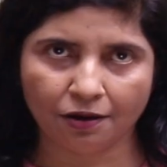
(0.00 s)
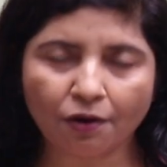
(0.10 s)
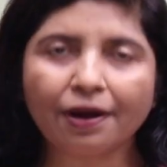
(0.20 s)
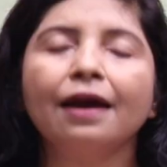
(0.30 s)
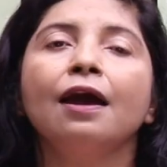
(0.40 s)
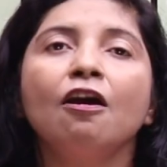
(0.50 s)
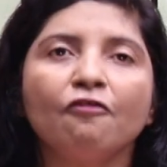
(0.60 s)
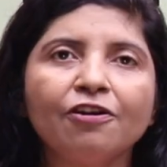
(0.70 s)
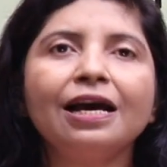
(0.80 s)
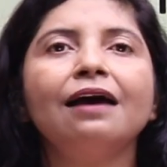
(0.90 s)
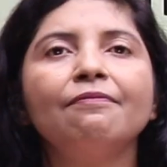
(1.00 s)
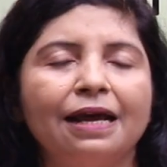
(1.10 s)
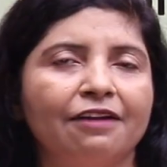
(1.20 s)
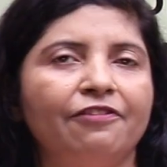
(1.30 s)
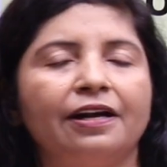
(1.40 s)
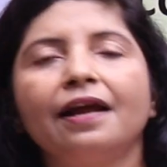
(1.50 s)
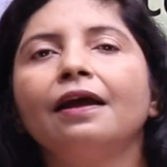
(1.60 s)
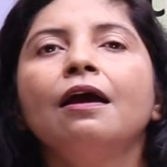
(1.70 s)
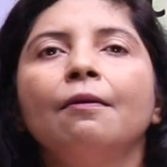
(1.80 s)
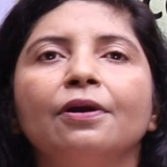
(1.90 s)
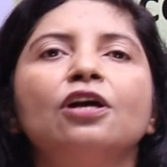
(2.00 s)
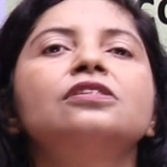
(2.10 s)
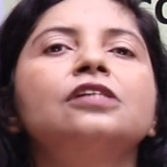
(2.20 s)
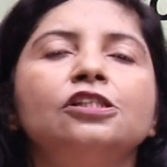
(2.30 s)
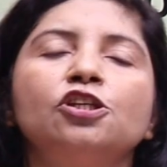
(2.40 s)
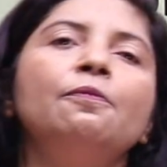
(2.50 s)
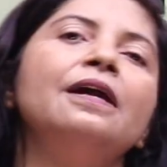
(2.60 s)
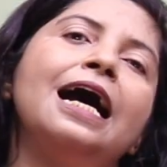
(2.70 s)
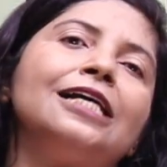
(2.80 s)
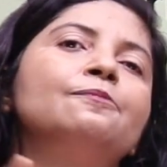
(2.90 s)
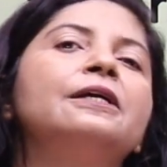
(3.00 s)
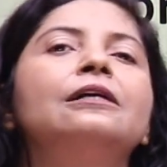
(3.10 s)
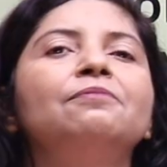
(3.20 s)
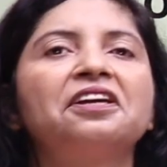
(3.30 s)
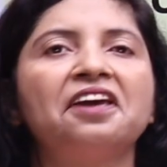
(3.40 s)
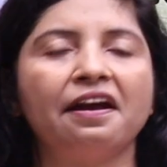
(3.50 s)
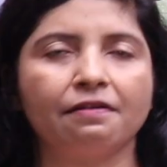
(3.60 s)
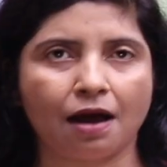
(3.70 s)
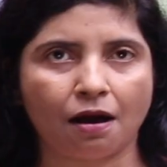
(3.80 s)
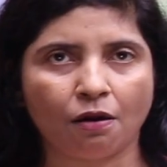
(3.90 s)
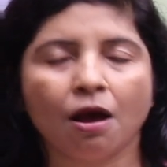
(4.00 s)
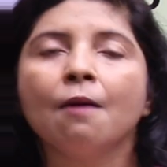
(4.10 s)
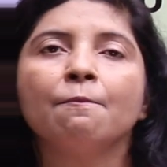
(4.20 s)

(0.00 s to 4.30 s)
Okay, we are benefiting because consumer has become the king now.